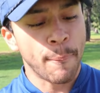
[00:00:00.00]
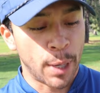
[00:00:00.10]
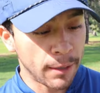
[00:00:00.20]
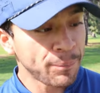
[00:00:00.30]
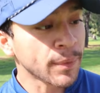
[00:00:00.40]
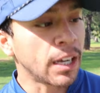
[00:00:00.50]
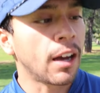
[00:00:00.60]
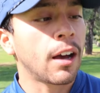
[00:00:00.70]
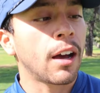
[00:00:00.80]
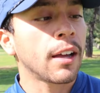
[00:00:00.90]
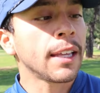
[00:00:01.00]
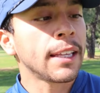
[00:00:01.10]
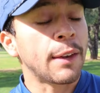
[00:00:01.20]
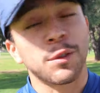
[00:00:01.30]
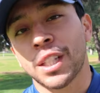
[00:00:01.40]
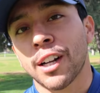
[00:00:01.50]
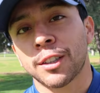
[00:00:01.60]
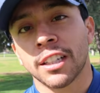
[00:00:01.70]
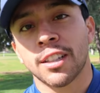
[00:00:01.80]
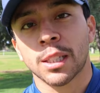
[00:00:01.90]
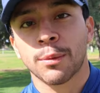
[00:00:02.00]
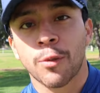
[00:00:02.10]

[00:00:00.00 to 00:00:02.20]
But if you've seen our TikToks